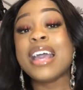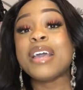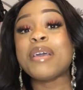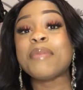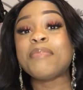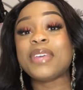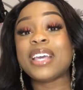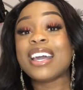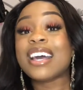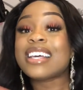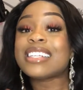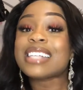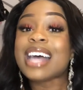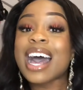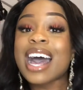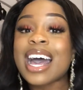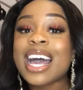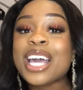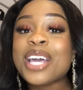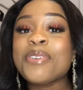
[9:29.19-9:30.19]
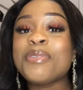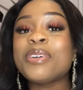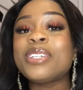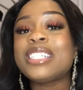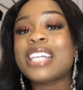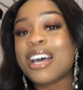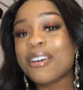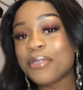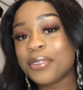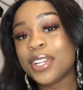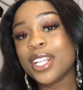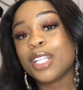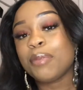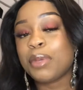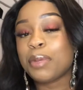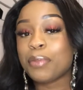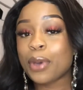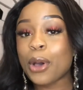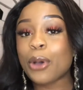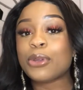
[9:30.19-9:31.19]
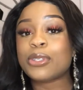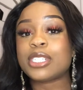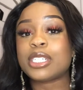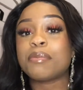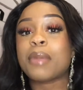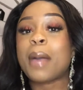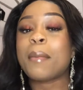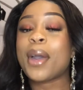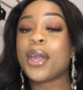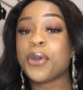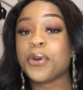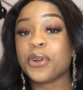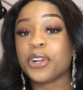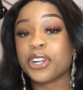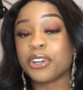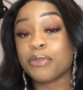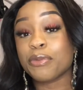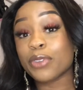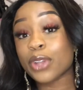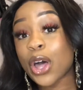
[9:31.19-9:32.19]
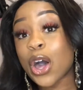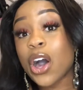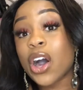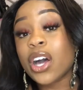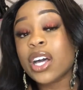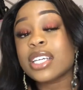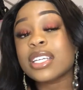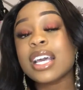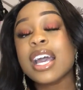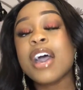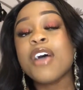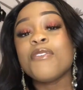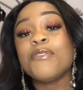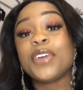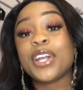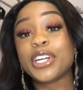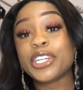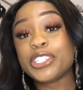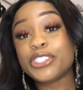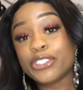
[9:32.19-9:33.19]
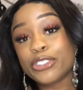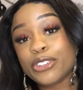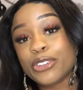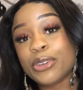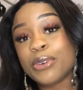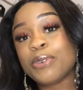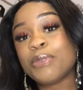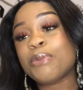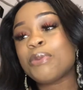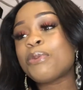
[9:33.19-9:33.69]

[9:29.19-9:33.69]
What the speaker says: because I will definitely be posting my Mallorca vlog very soon,